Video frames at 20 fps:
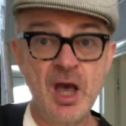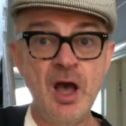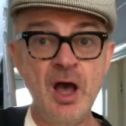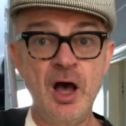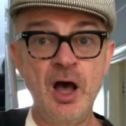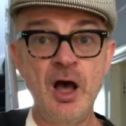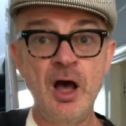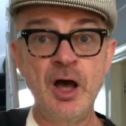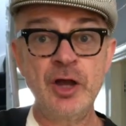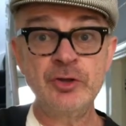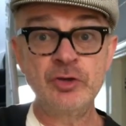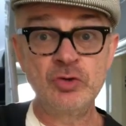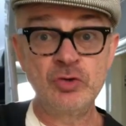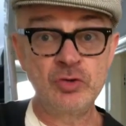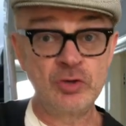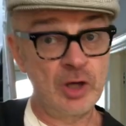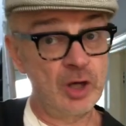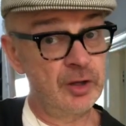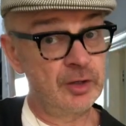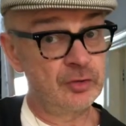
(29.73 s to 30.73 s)
Are you
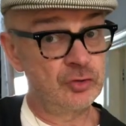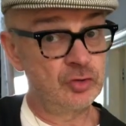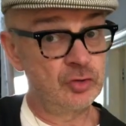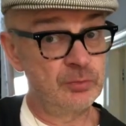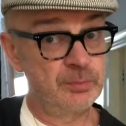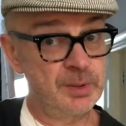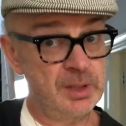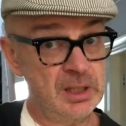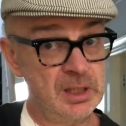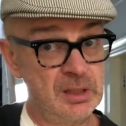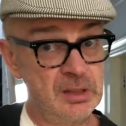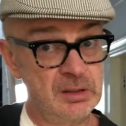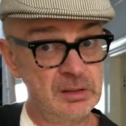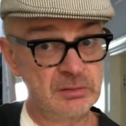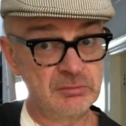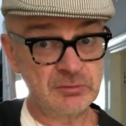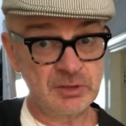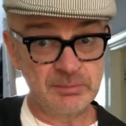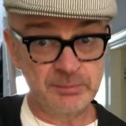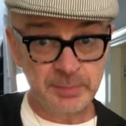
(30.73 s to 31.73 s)
going to be
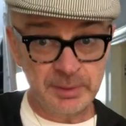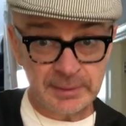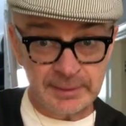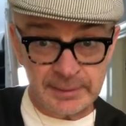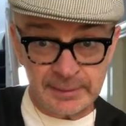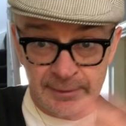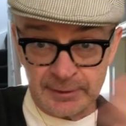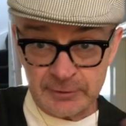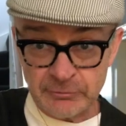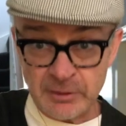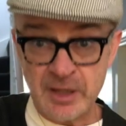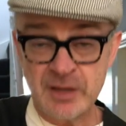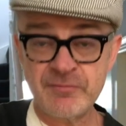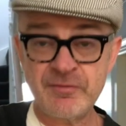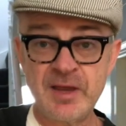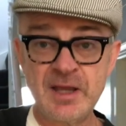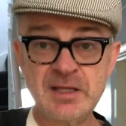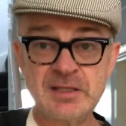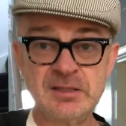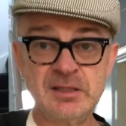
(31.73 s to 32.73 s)
completely
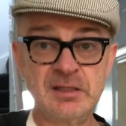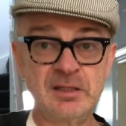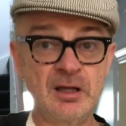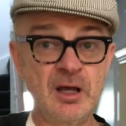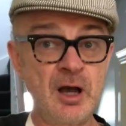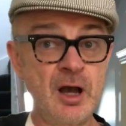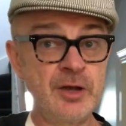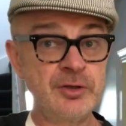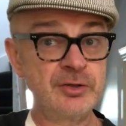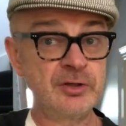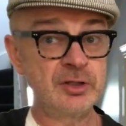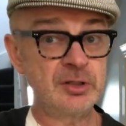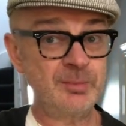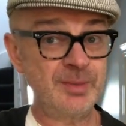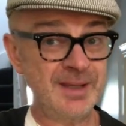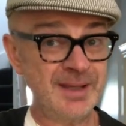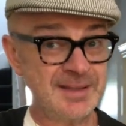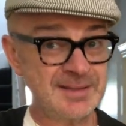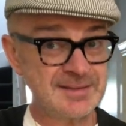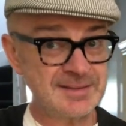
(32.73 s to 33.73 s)
renovating? Are you going to be
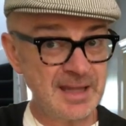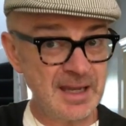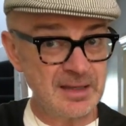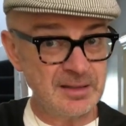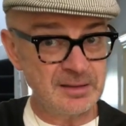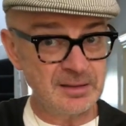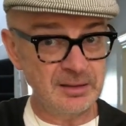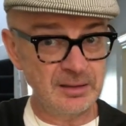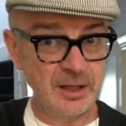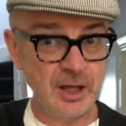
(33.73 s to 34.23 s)
extending?